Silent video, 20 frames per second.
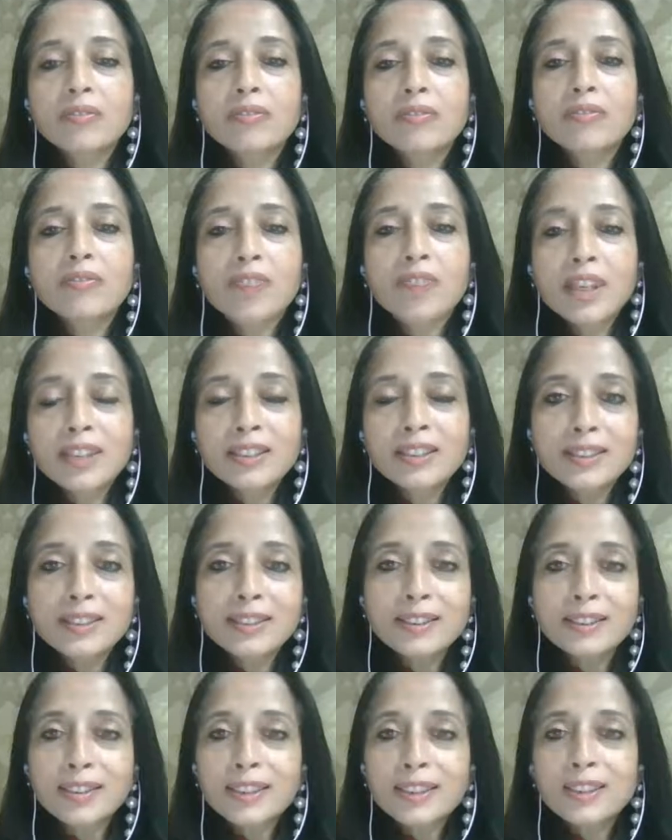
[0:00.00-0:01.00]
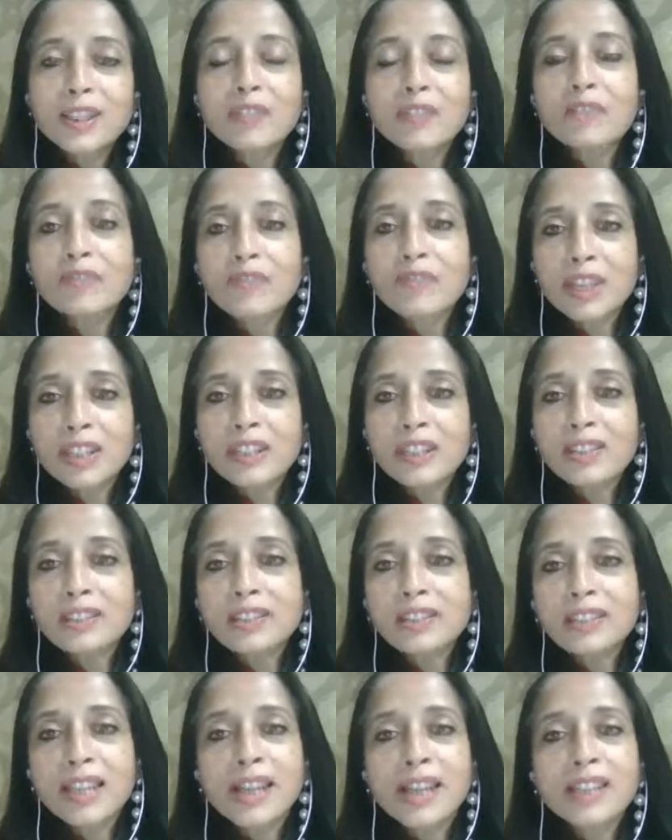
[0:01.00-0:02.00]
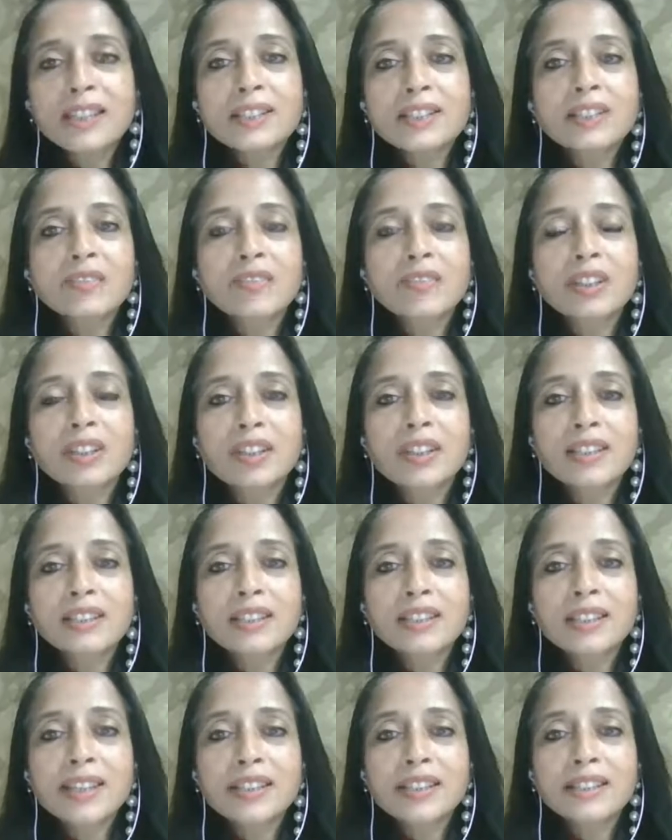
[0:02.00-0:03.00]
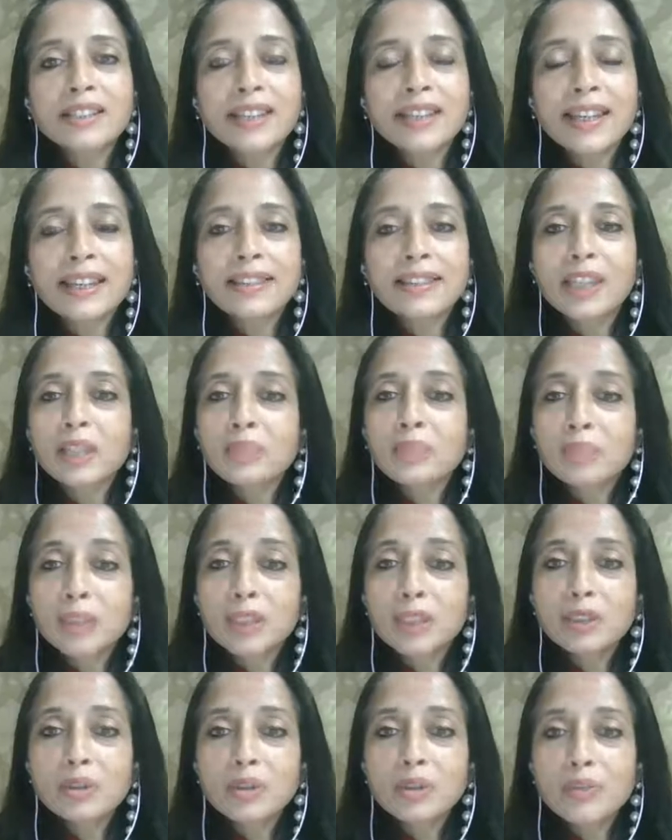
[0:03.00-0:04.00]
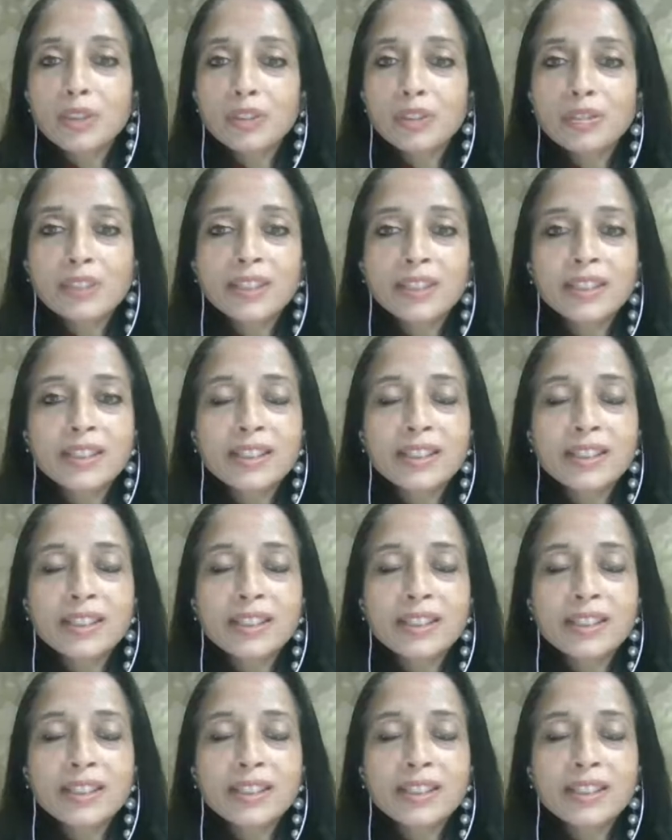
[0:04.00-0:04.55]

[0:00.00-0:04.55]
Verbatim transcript: very succinct and very concise vikrant sir has said that please look for three